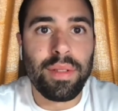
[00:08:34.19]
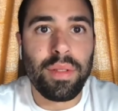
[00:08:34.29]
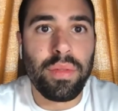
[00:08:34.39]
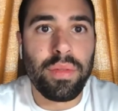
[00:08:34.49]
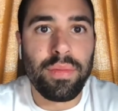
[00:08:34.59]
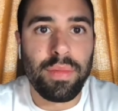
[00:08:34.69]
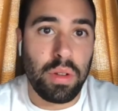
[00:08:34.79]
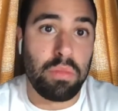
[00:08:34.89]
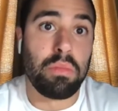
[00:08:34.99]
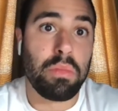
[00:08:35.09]
of,
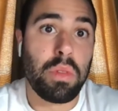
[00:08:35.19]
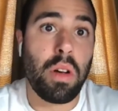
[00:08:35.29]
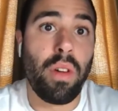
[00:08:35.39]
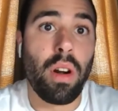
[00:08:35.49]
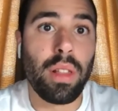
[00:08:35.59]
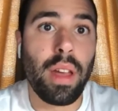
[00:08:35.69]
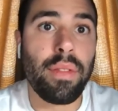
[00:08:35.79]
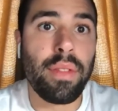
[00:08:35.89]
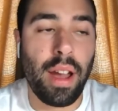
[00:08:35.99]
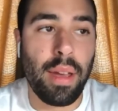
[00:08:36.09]
of our
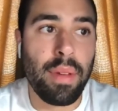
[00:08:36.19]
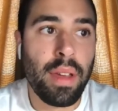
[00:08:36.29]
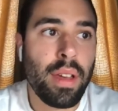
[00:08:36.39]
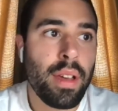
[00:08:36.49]
lifetime.